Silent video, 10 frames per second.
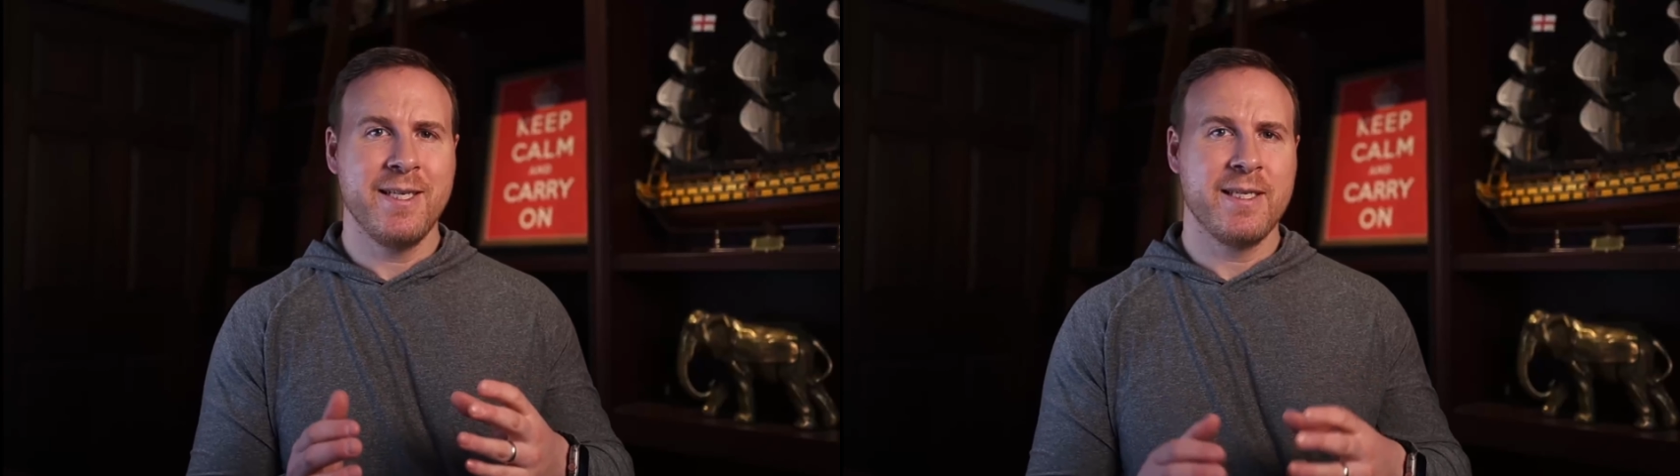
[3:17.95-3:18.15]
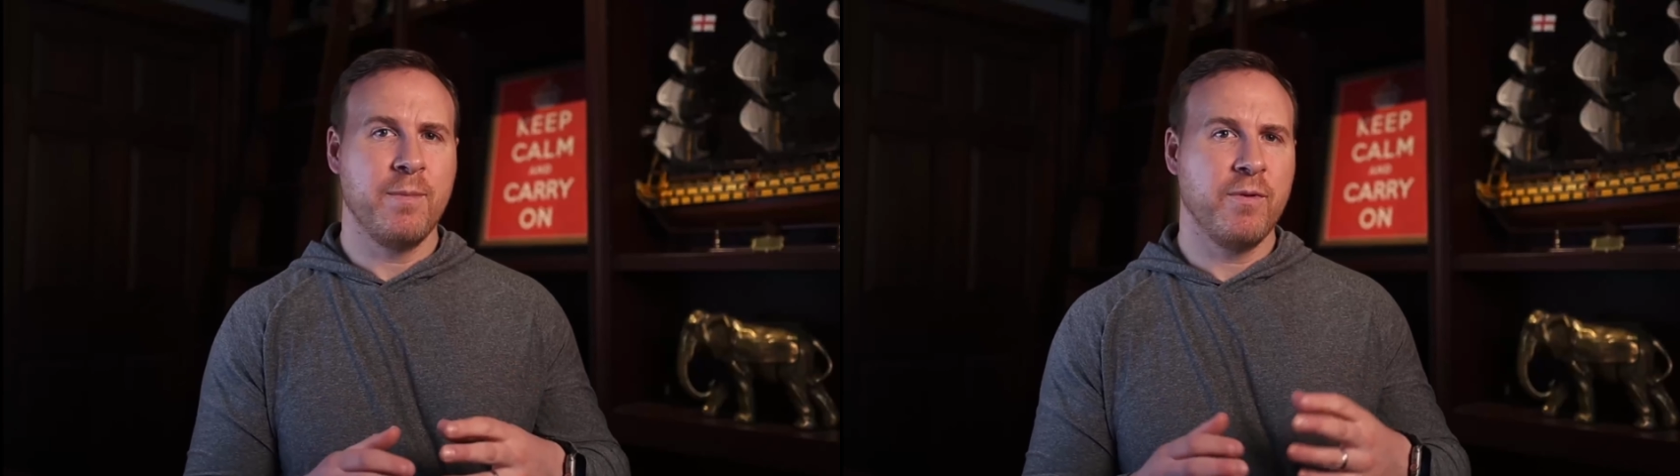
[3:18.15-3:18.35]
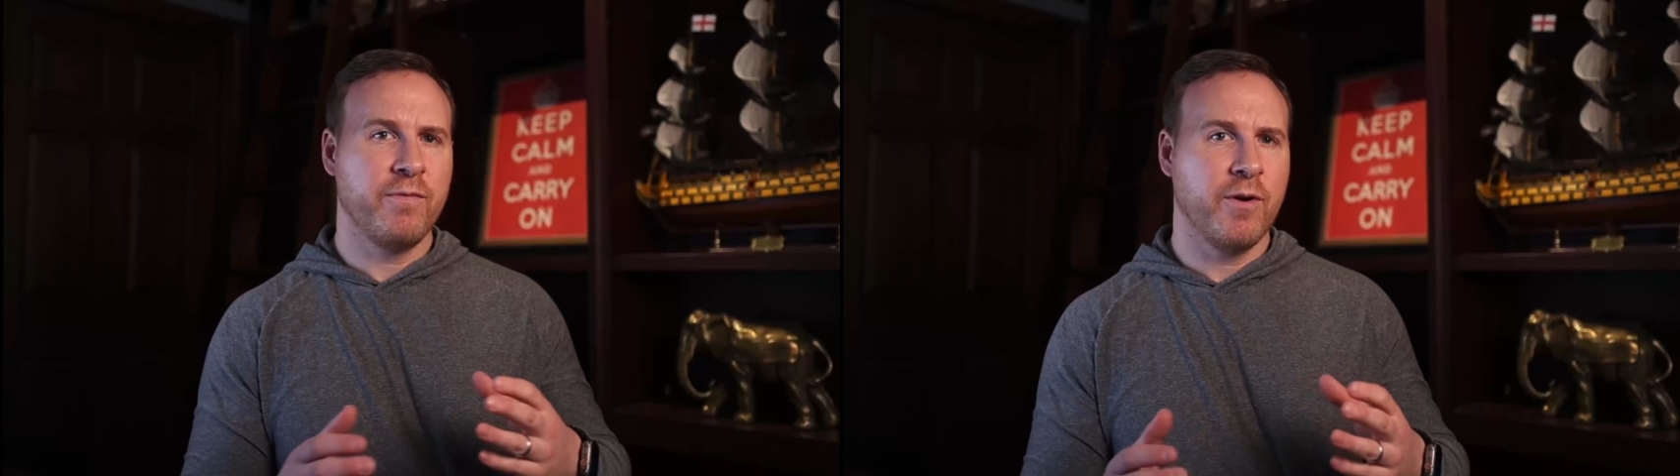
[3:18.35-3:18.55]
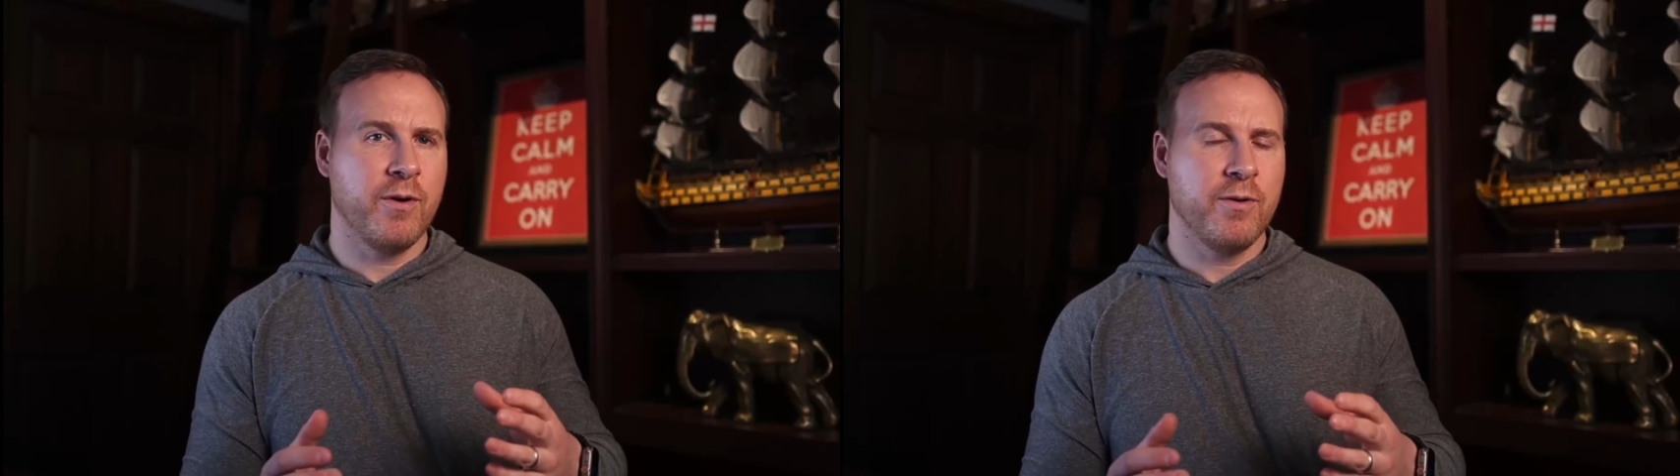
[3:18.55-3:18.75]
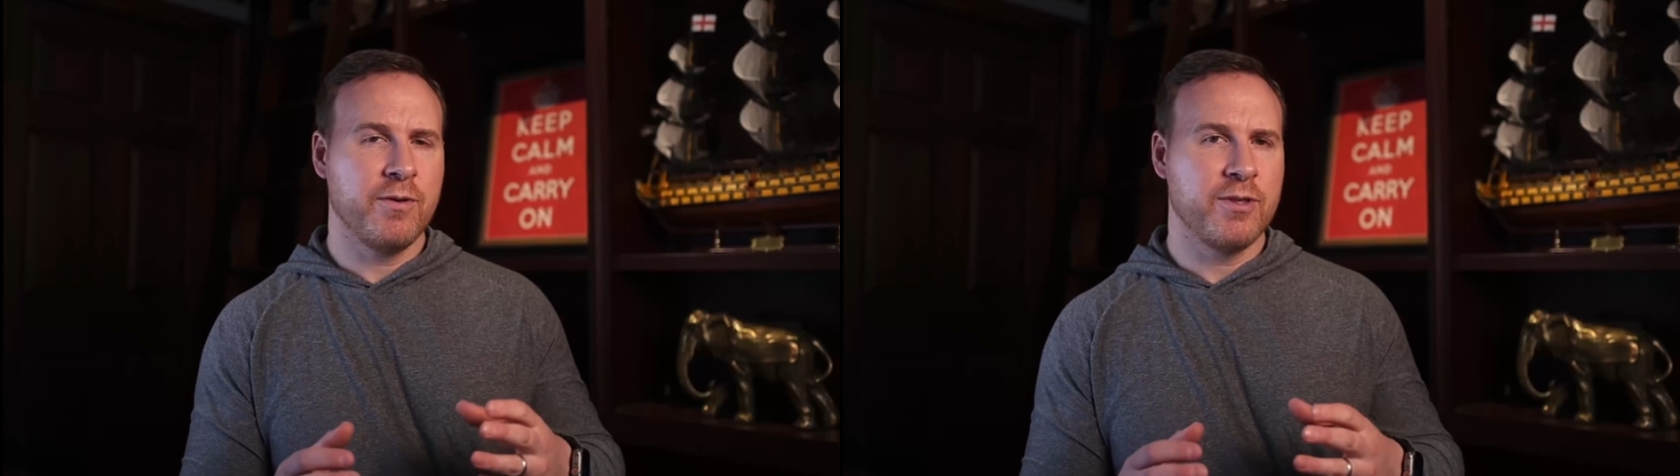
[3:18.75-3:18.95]
simple
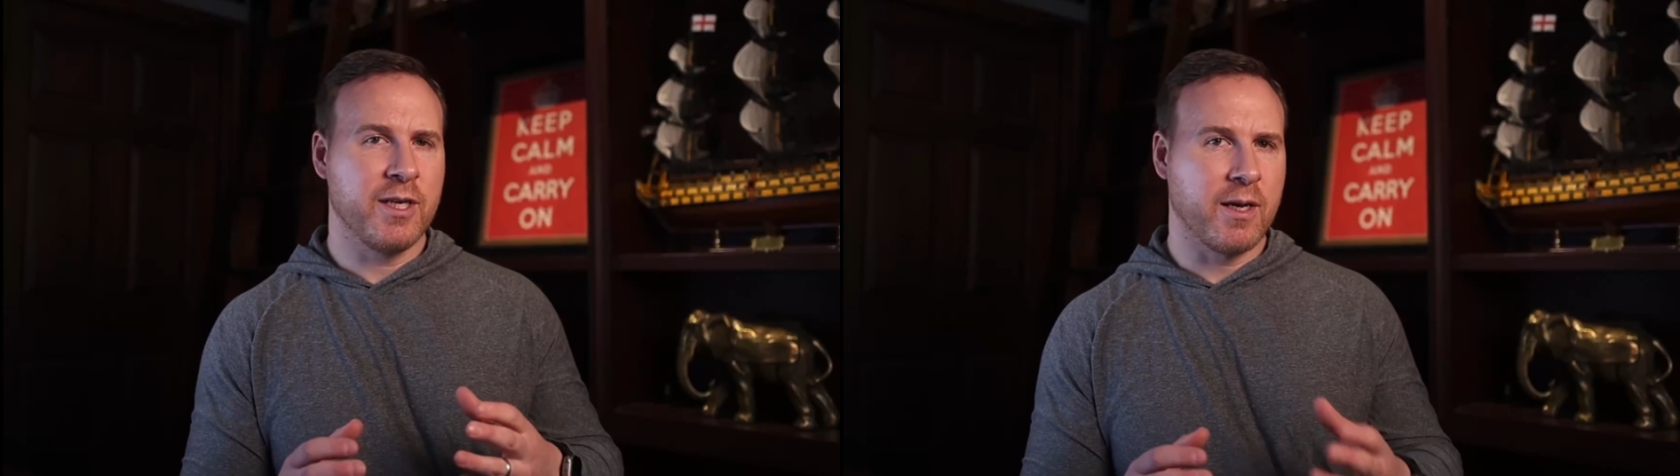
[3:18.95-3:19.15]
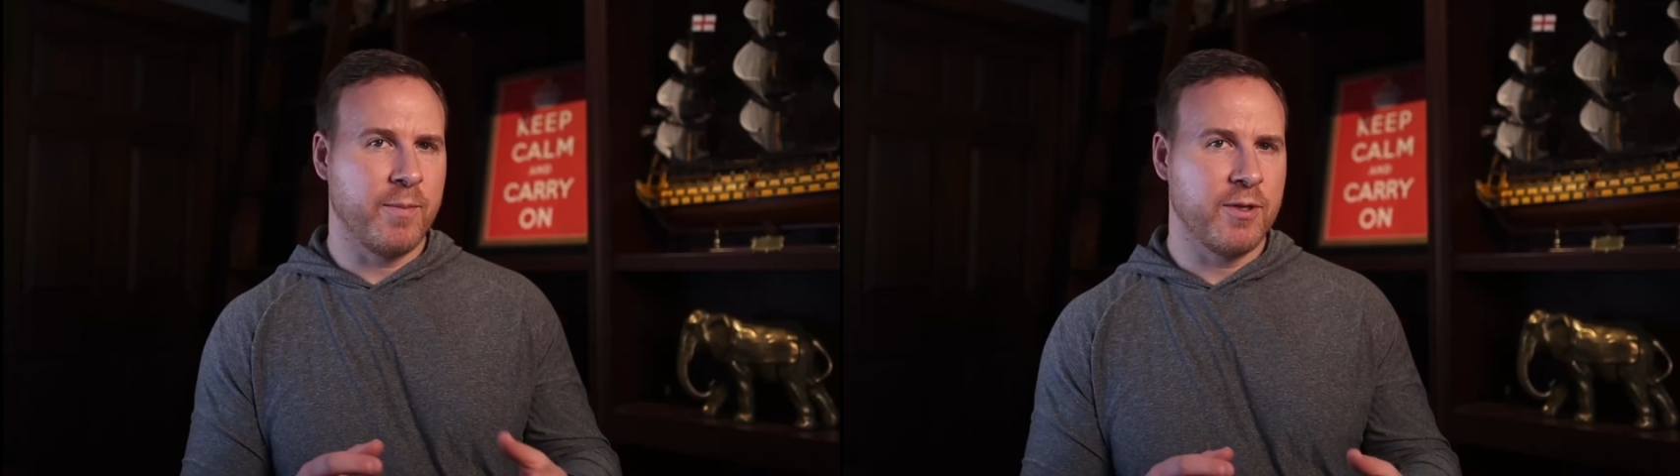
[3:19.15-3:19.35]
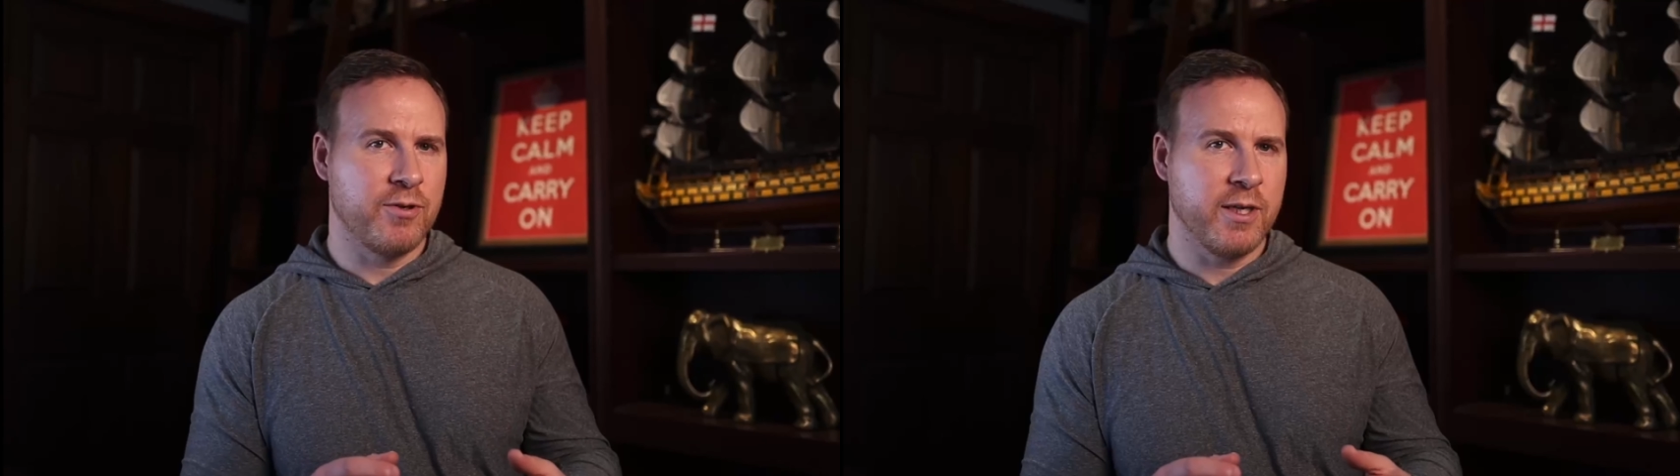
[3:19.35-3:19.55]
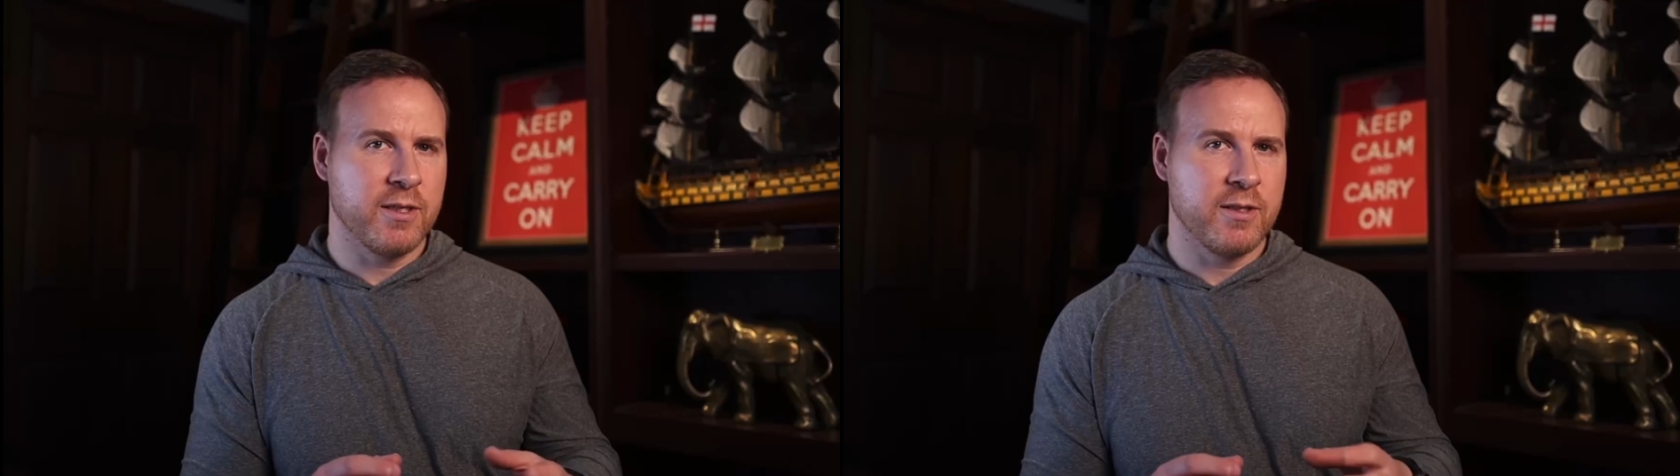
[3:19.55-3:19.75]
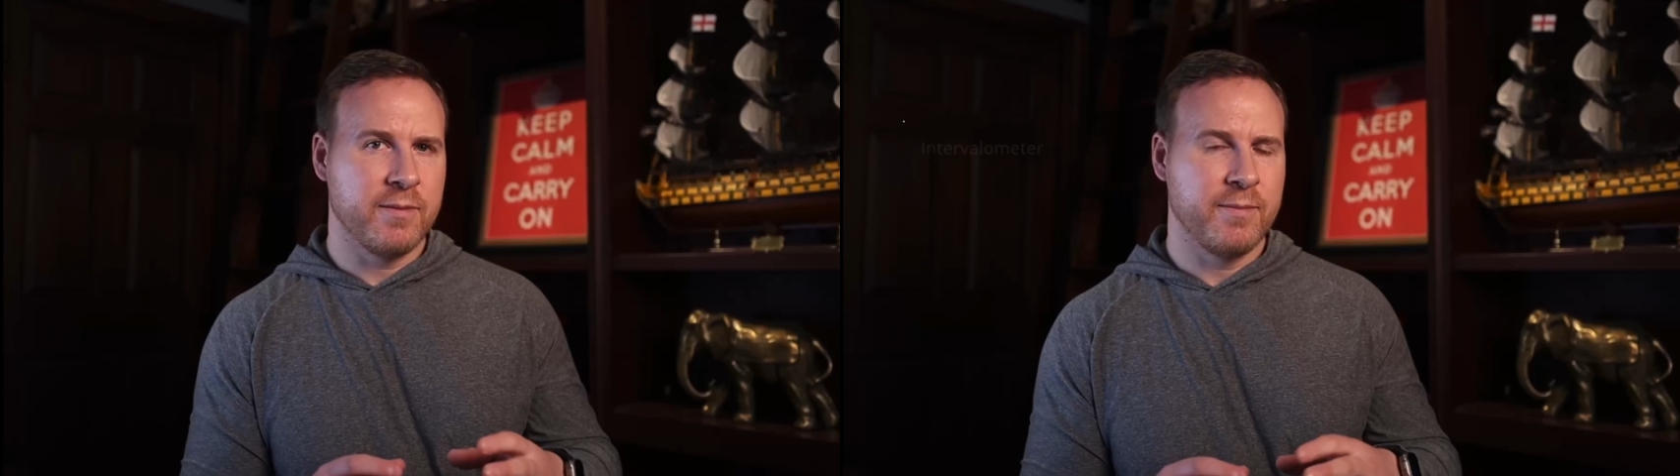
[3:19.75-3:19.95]
photo using a couple of
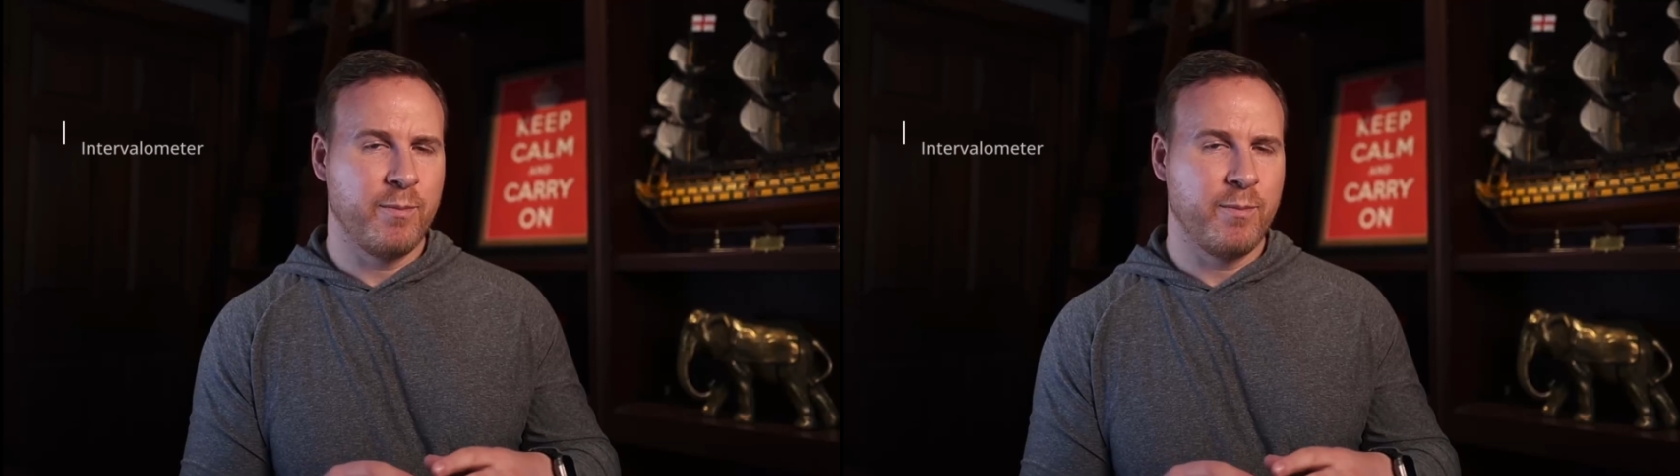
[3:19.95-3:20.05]
tricks.